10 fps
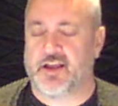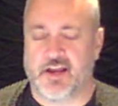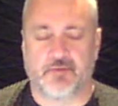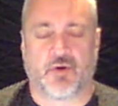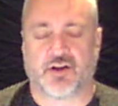
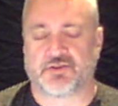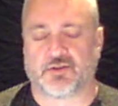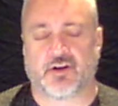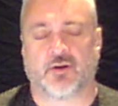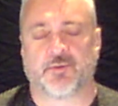hate
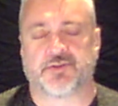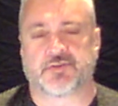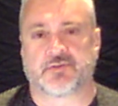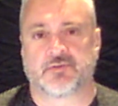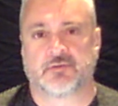modular
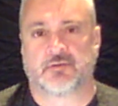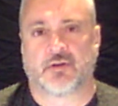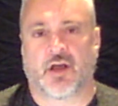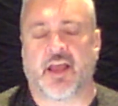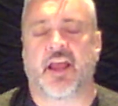helmets.
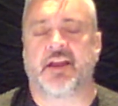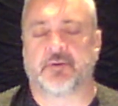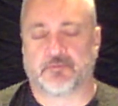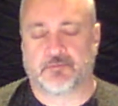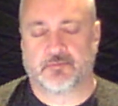I hate
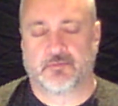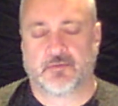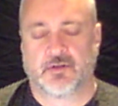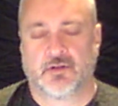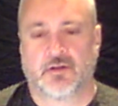them.
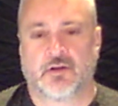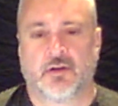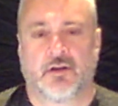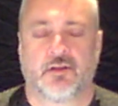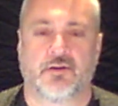
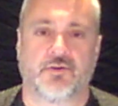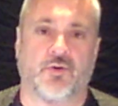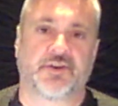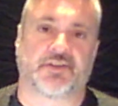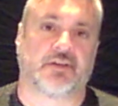They're
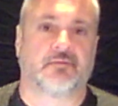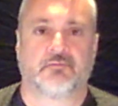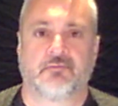noisy.